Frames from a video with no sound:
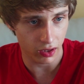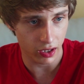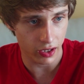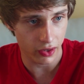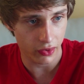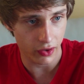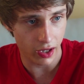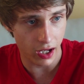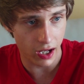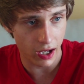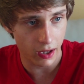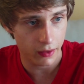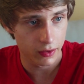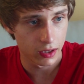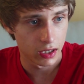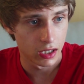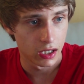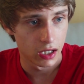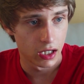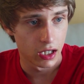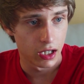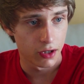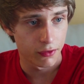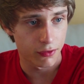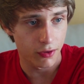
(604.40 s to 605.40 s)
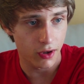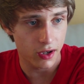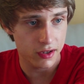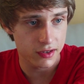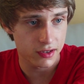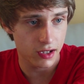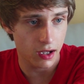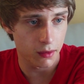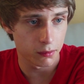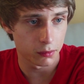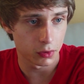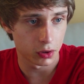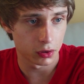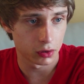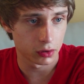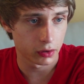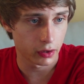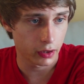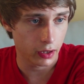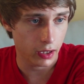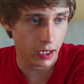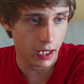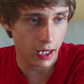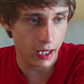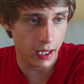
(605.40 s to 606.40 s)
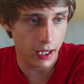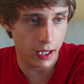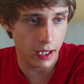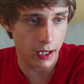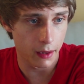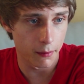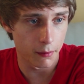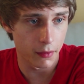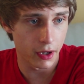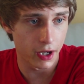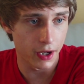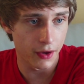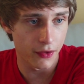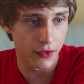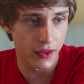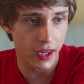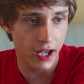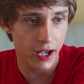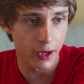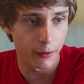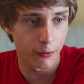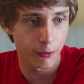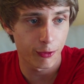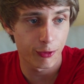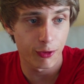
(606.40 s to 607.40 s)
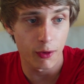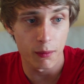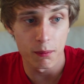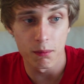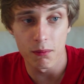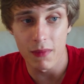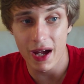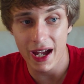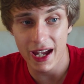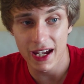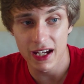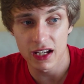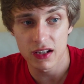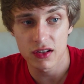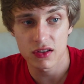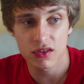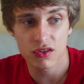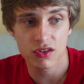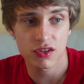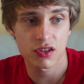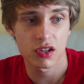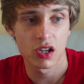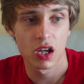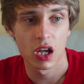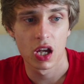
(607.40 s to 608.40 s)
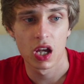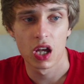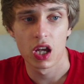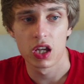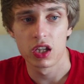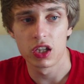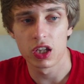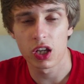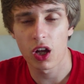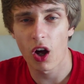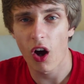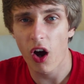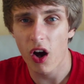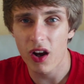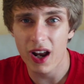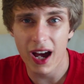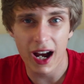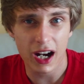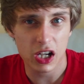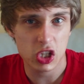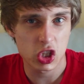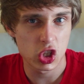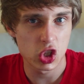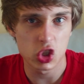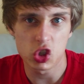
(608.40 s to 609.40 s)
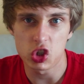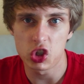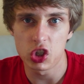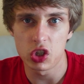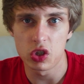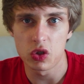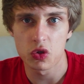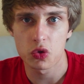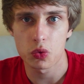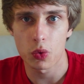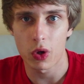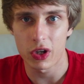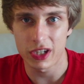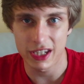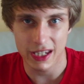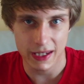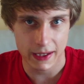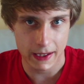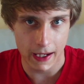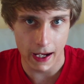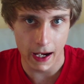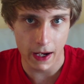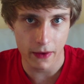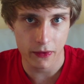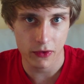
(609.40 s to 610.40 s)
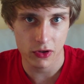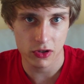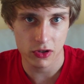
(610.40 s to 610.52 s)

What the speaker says: like that, for example. And then for mains, you can't actually choose what you get.